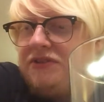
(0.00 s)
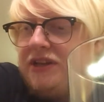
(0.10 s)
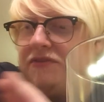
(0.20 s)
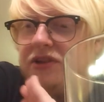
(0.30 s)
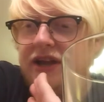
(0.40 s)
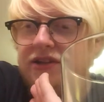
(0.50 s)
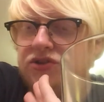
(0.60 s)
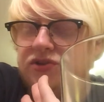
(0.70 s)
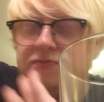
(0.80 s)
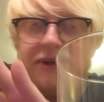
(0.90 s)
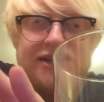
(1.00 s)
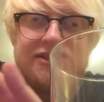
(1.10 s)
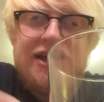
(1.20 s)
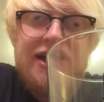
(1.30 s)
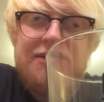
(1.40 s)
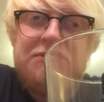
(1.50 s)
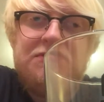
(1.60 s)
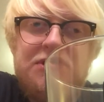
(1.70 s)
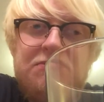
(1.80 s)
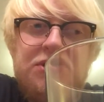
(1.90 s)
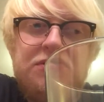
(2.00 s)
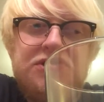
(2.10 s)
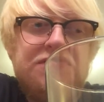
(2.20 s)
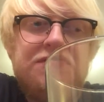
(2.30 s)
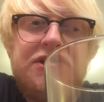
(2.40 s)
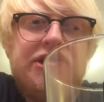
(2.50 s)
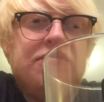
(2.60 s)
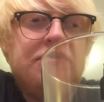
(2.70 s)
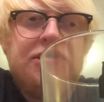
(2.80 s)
different level and just masked that ABV beautifully.